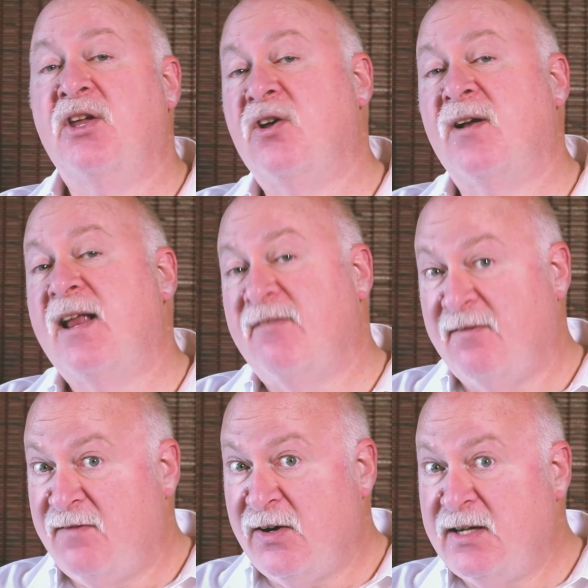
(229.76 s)
you're going to have a
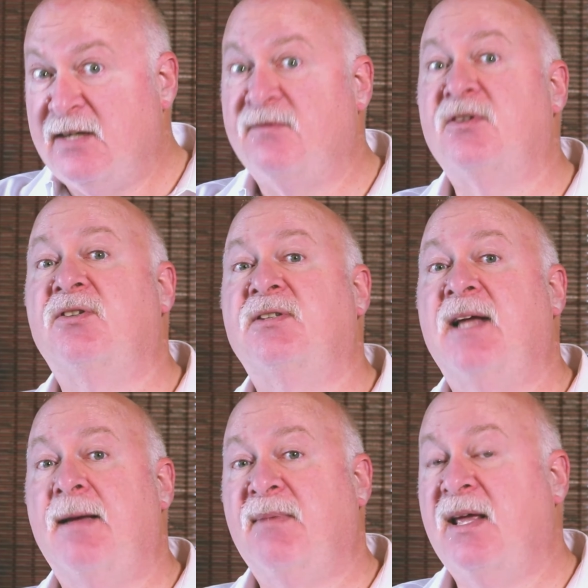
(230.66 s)
very difficult
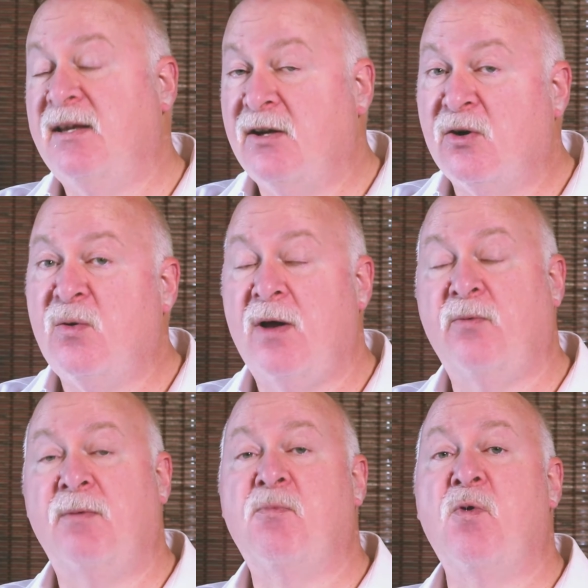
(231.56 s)
time getting your credit
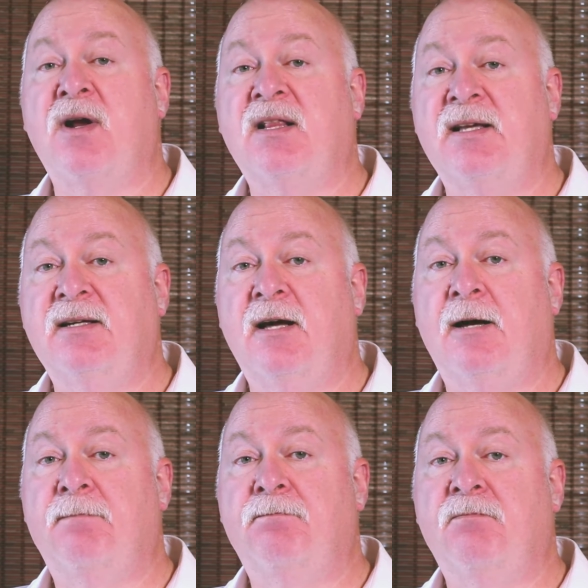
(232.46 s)
report cleaned
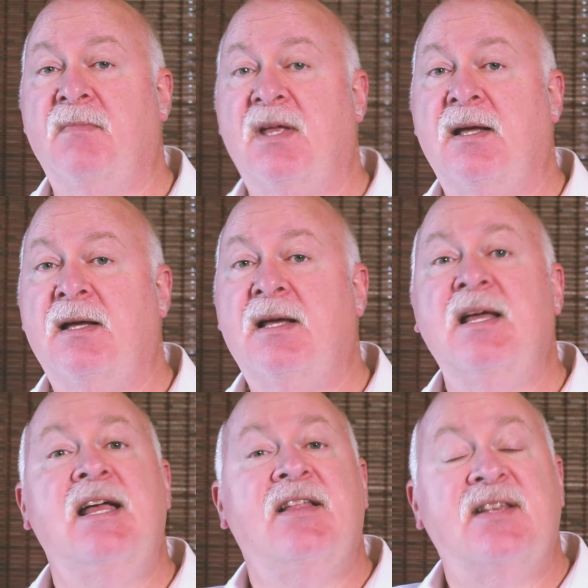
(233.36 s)
up.
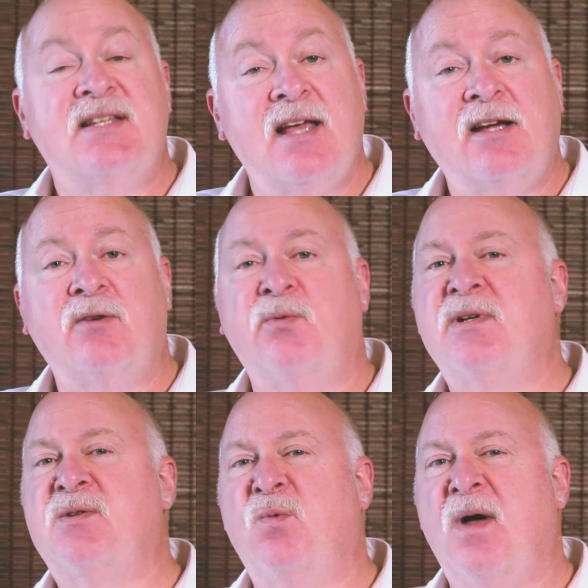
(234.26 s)
The second
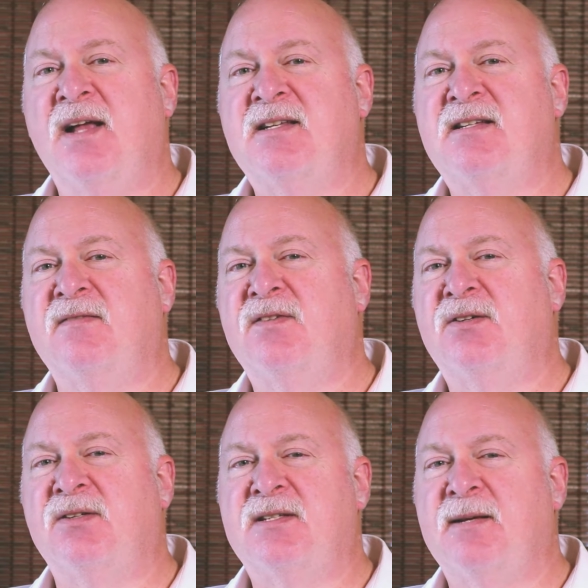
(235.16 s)
reason why it's
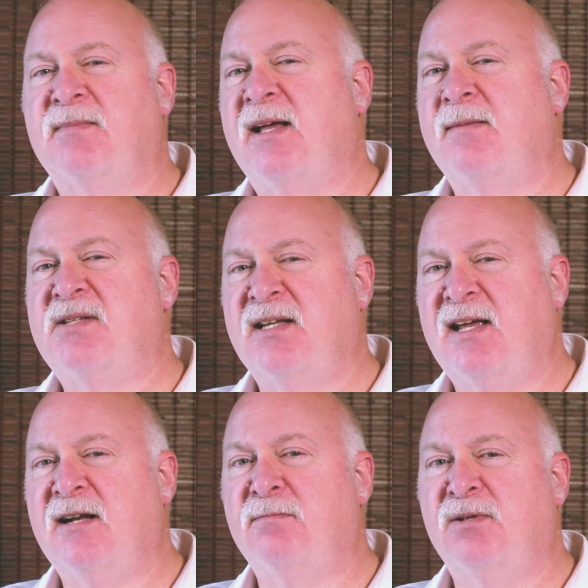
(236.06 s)
difficult sometimes to
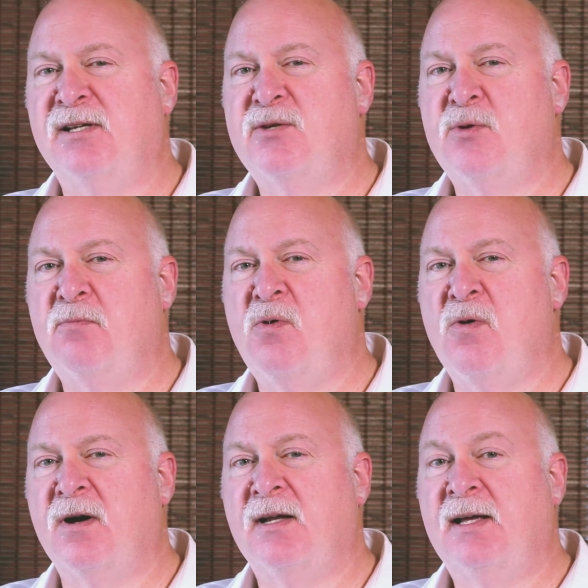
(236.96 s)
get a police
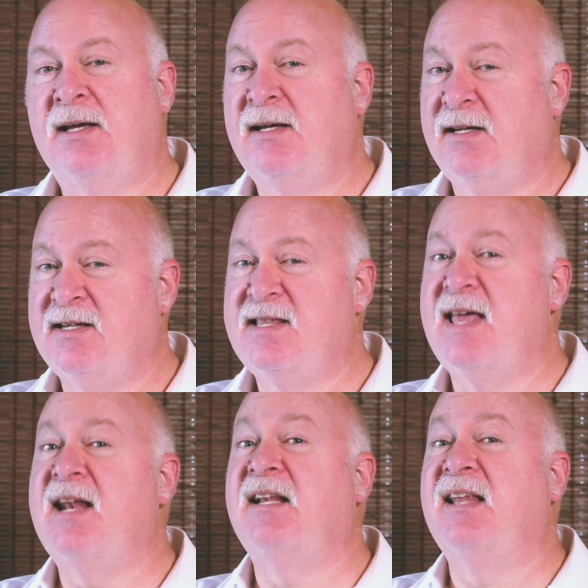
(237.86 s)
report is
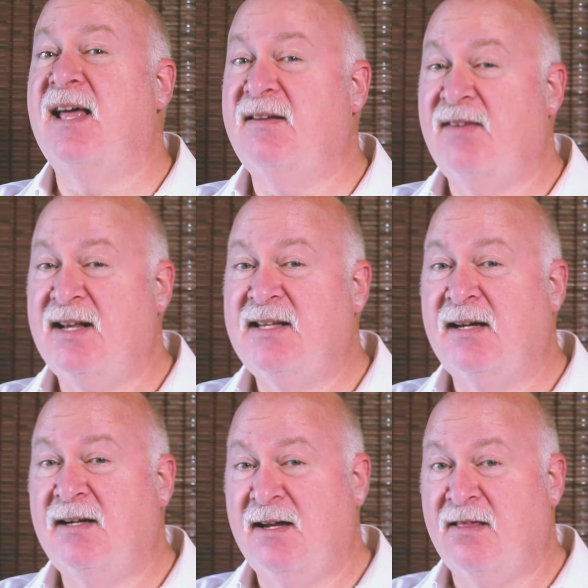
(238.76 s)
that a lot of
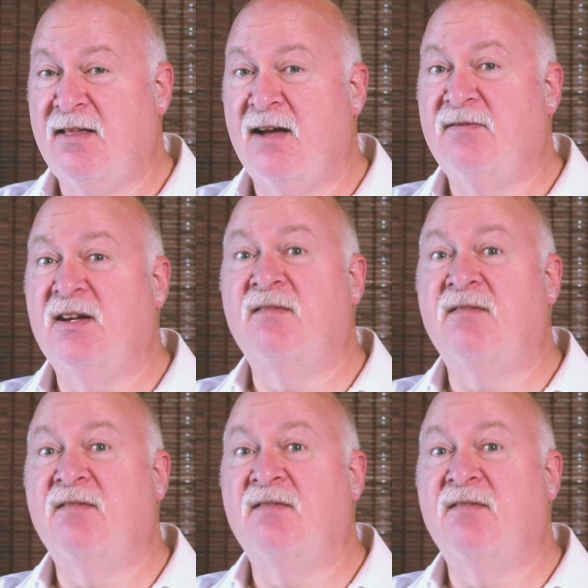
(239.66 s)
identity theft